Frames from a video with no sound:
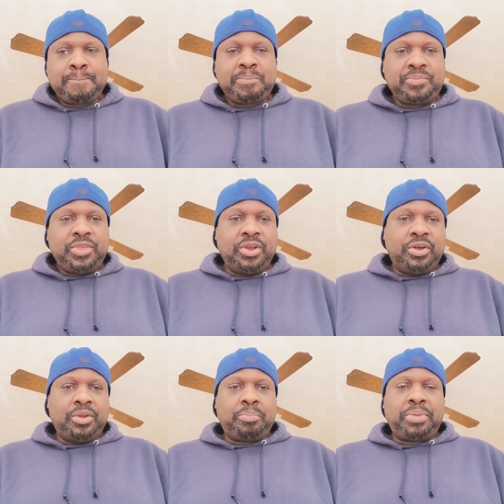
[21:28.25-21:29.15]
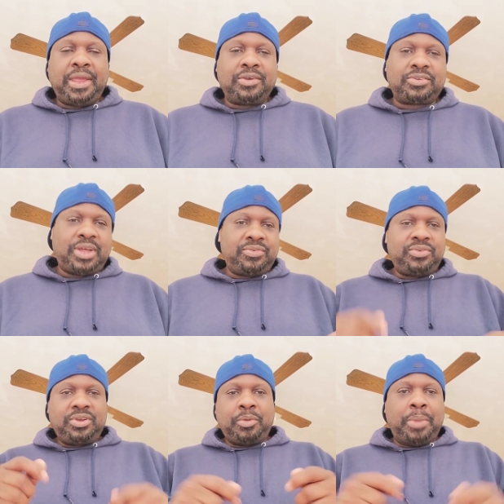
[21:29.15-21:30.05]
You know, you pay your stuff,
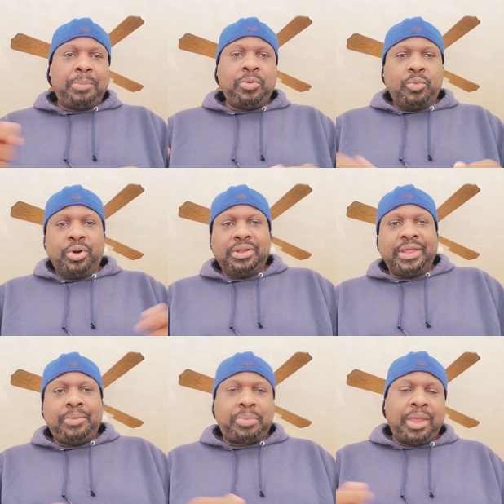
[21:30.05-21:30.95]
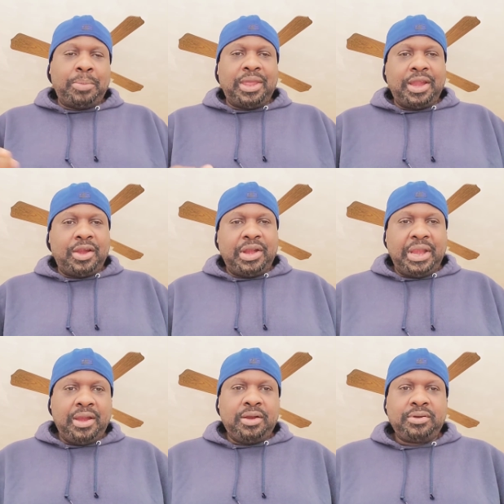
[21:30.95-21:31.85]
you know, maybe one late payment here and
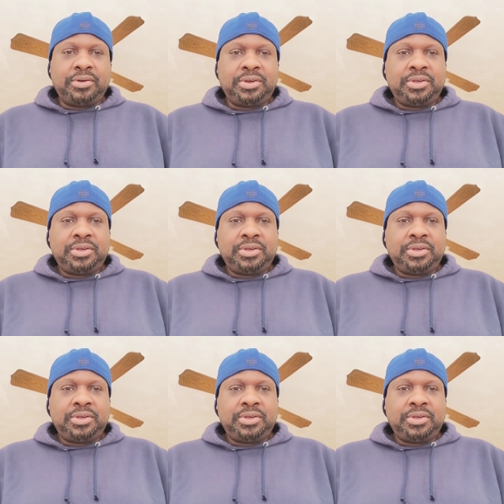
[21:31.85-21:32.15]
there.